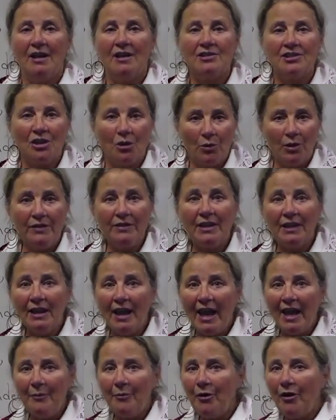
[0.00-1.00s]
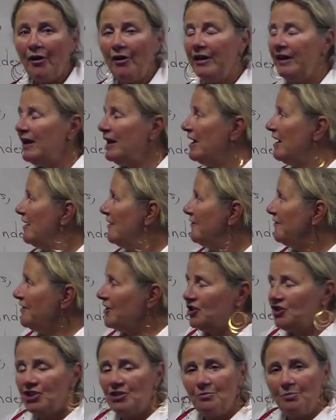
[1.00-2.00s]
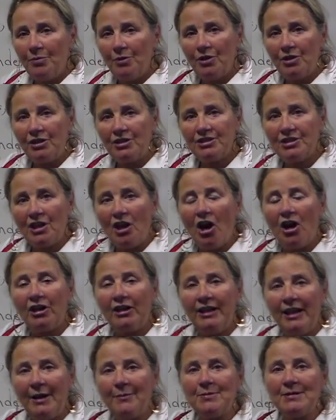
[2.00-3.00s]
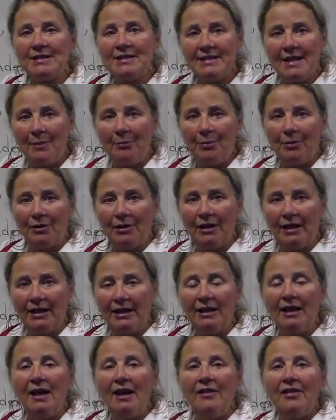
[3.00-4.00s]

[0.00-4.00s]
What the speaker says: So in the library, fiction books are kept separately.